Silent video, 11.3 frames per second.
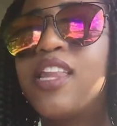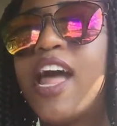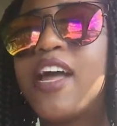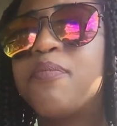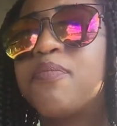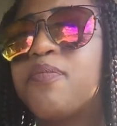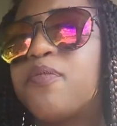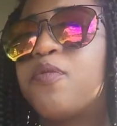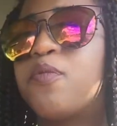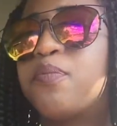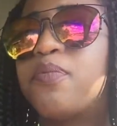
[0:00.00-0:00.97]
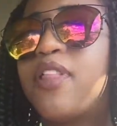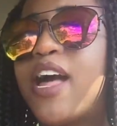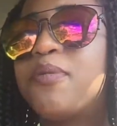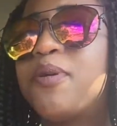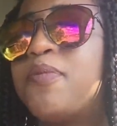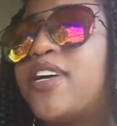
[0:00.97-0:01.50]
like,
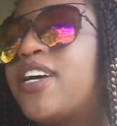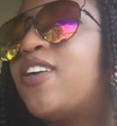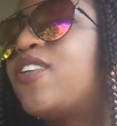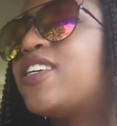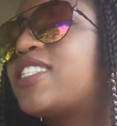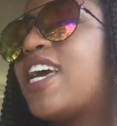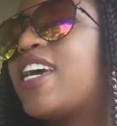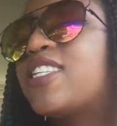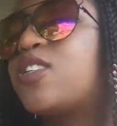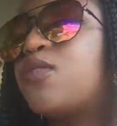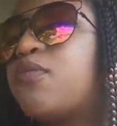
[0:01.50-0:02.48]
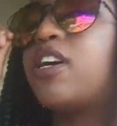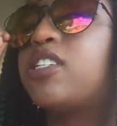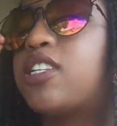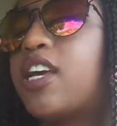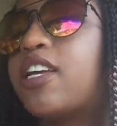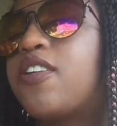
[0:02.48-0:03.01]
black people can only take so
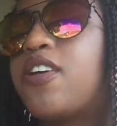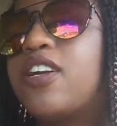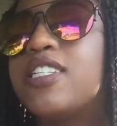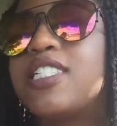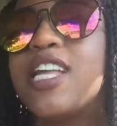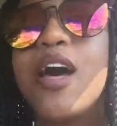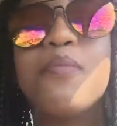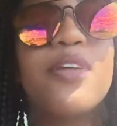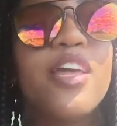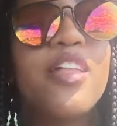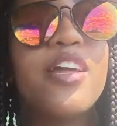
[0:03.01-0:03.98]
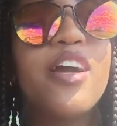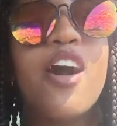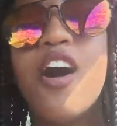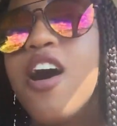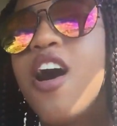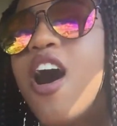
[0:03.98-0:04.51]
much. Like, you're gonna stop killing
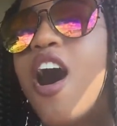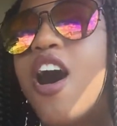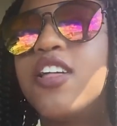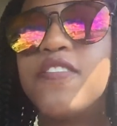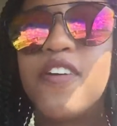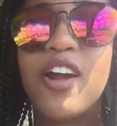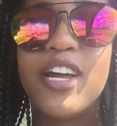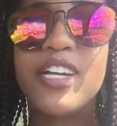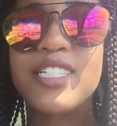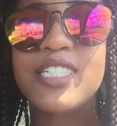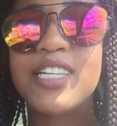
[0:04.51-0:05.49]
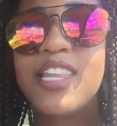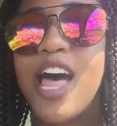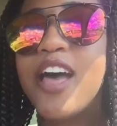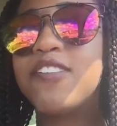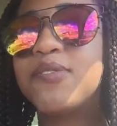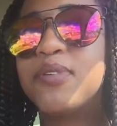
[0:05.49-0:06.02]
all of our innocent
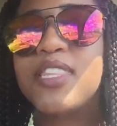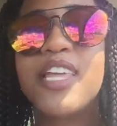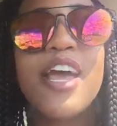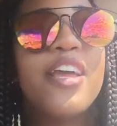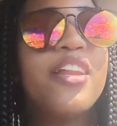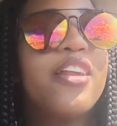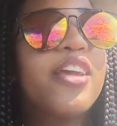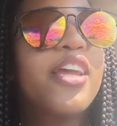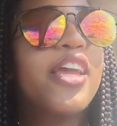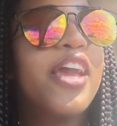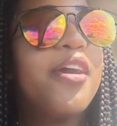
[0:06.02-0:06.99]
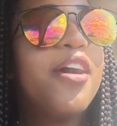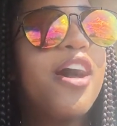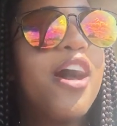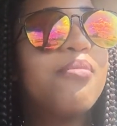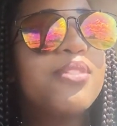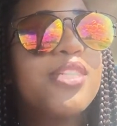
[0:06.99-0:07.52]
lives, but then get
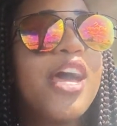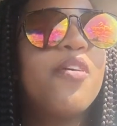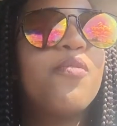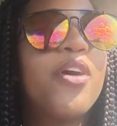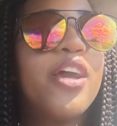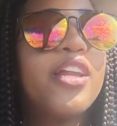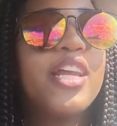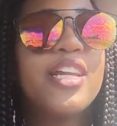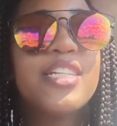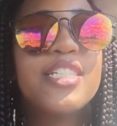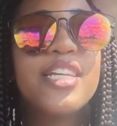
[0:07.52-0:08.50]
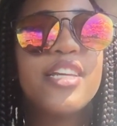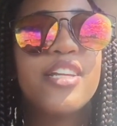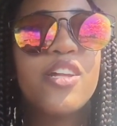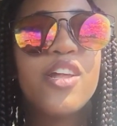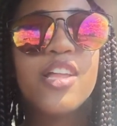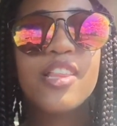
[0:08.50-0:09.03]
upset when
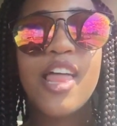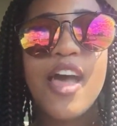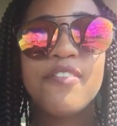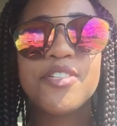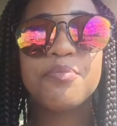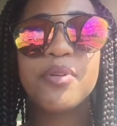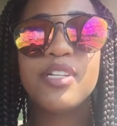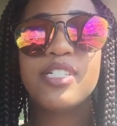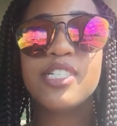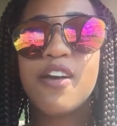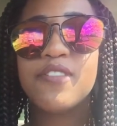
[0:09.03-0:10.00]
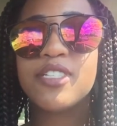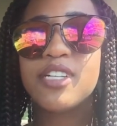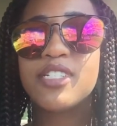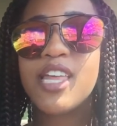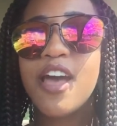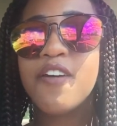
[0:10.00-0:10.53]
innocent lives of police
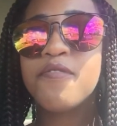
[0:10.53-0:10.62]
officers